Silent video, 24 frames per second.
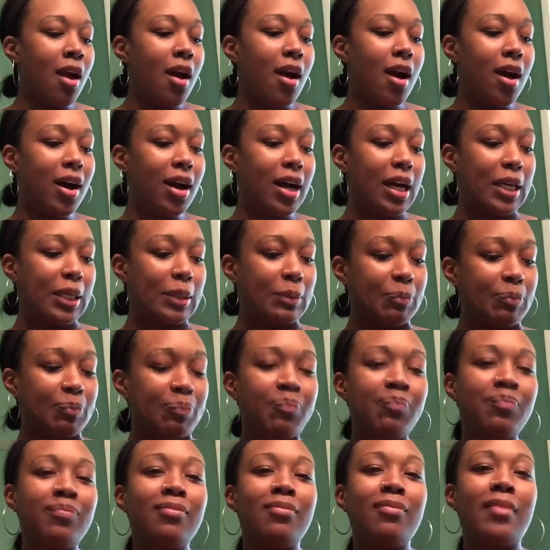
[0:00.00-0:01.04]

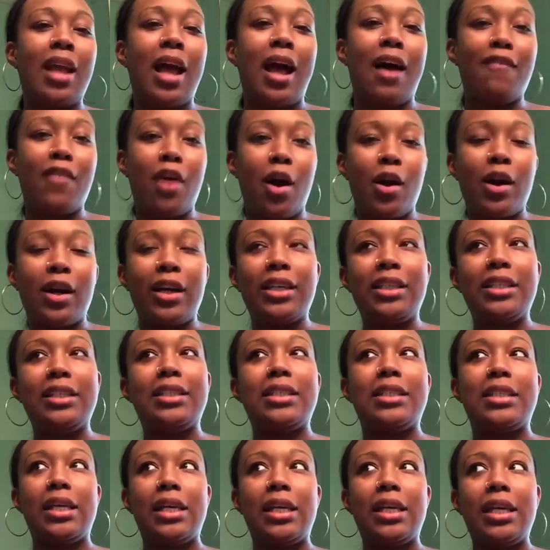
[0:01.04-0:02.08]
I've already
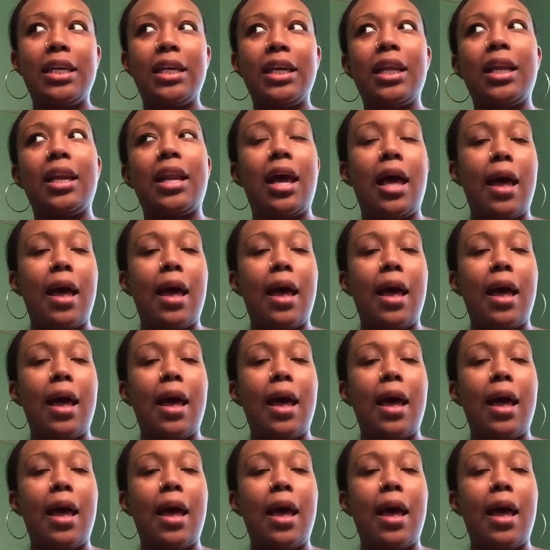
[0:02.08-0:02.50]
done an